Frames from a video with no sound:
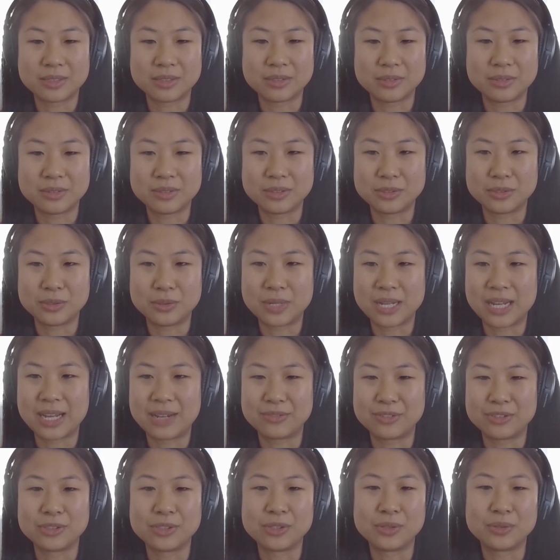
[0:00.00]
You don't
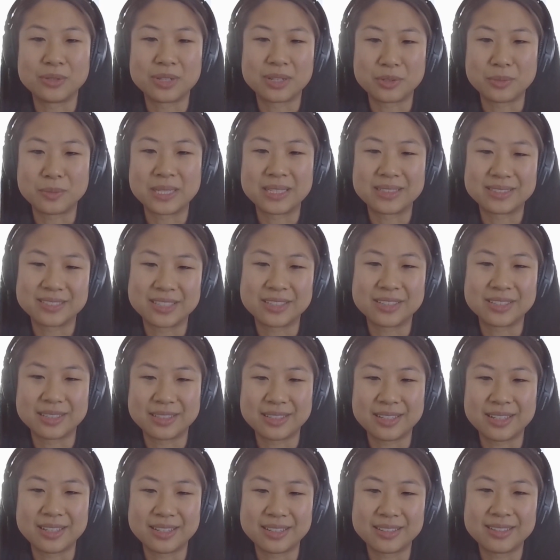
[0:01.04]
have to go the
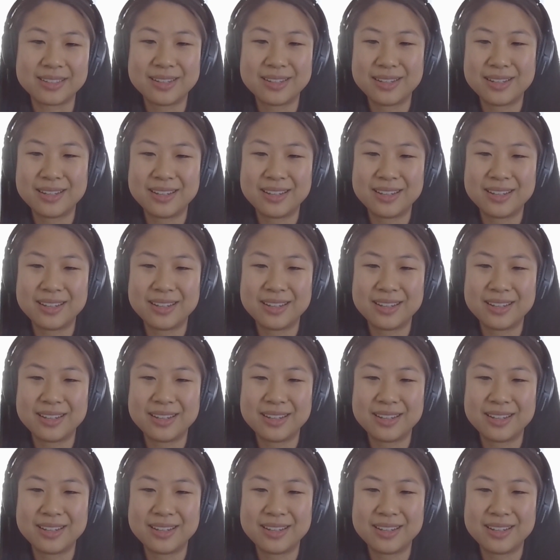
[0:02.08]
humanitarian aid